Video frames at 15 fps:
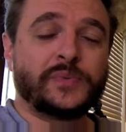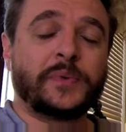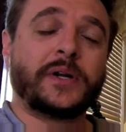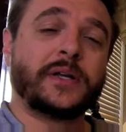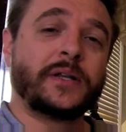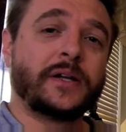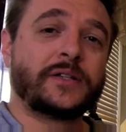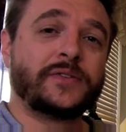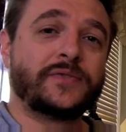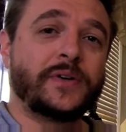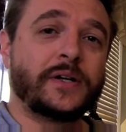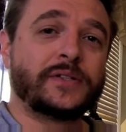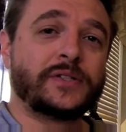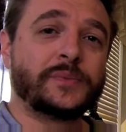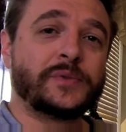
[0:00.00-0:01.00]
but I'd like to
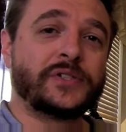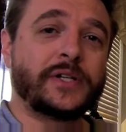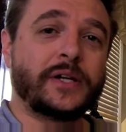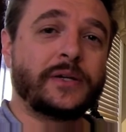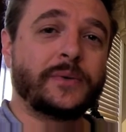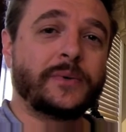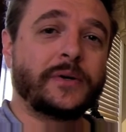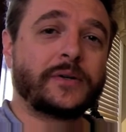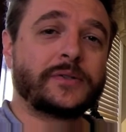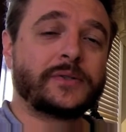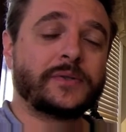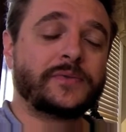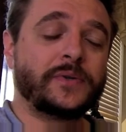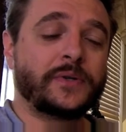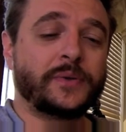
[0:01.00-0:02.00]
find some steady work,
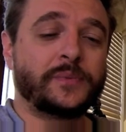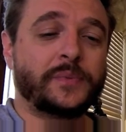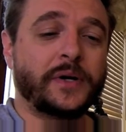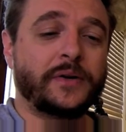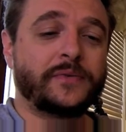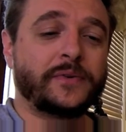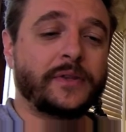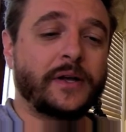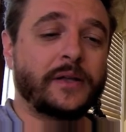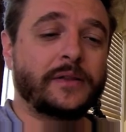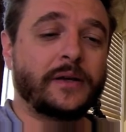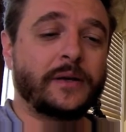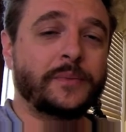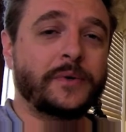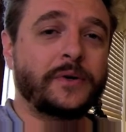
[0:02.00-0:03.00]
so if you could pray for that,
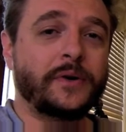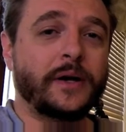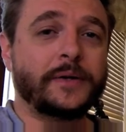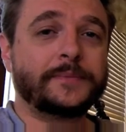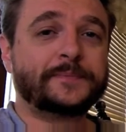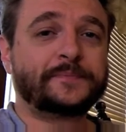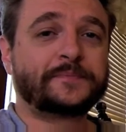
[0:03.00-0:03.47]
that'd be great.